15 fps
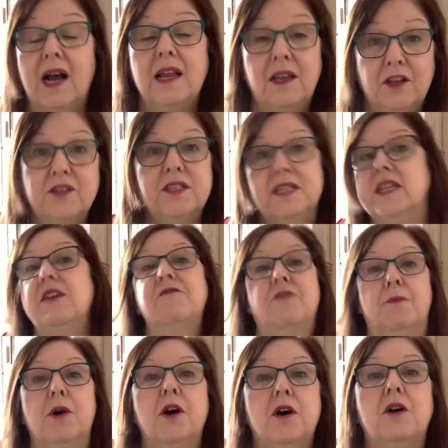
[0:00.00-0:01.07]
I learnt to knit
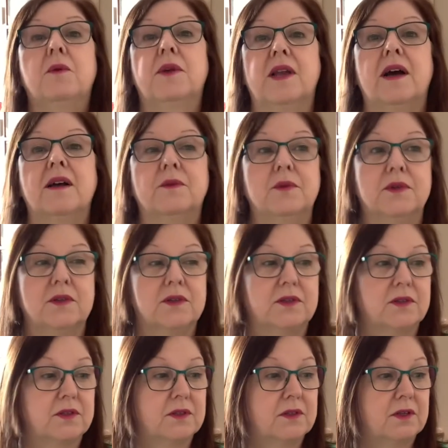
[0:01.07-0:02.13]
from her when I
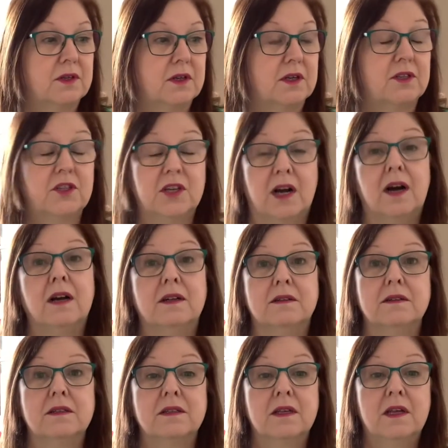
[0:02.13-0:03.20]
was a
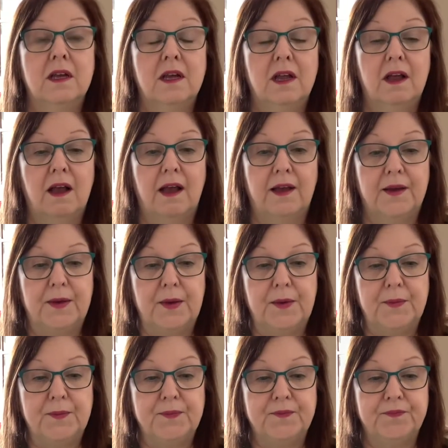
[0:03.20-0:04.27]
child.
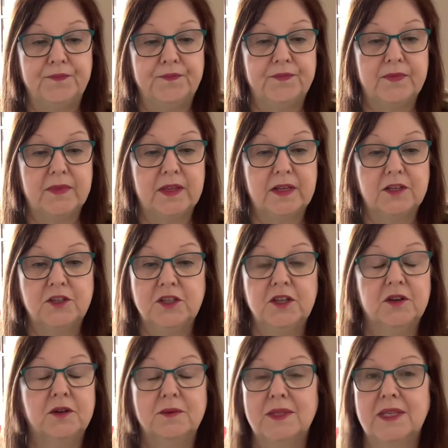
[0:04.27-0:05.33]
And she
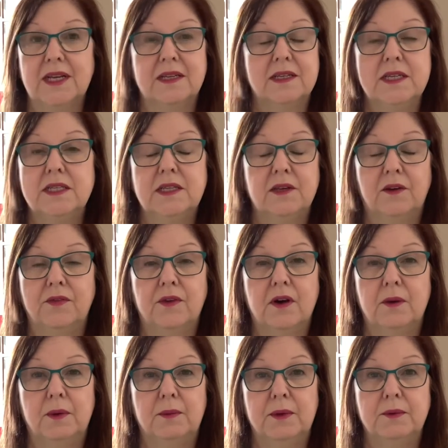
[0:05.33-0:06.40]
always had knitting on the
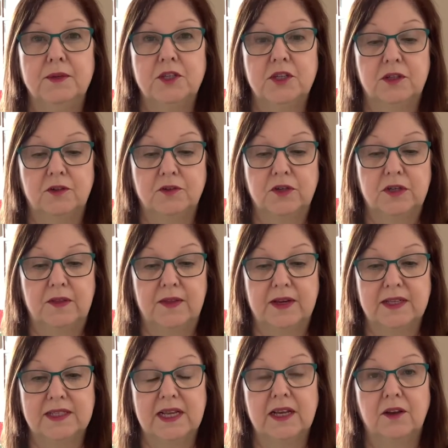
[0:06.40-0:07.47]
go when we were children. And then
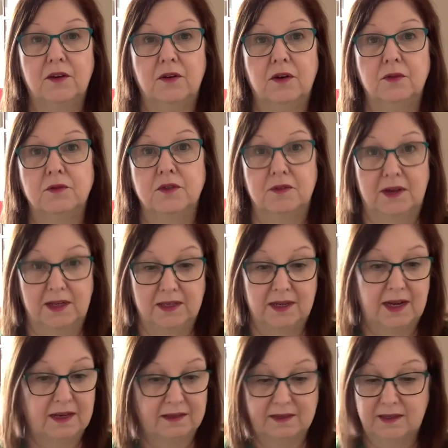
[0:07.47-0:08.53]
as I got older, I
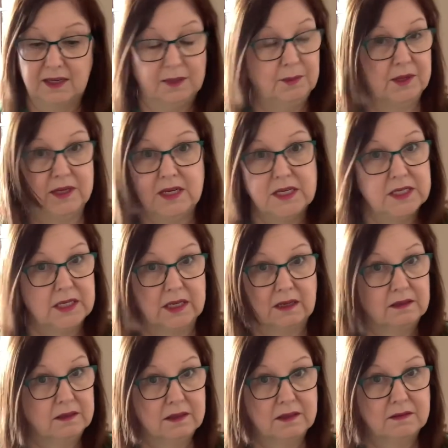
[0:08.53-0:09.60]
had a little bit of knitting
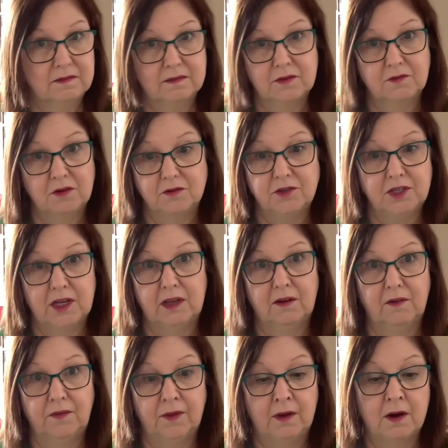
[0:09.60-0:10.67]
and crocheting
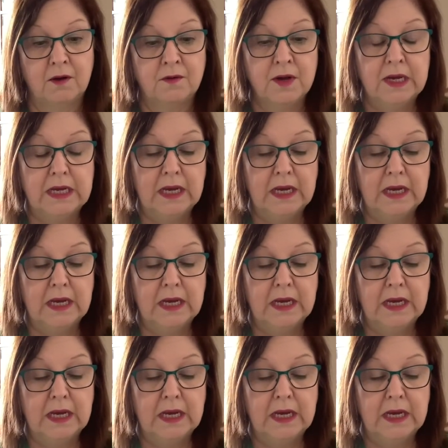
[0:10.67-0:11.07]
on the go.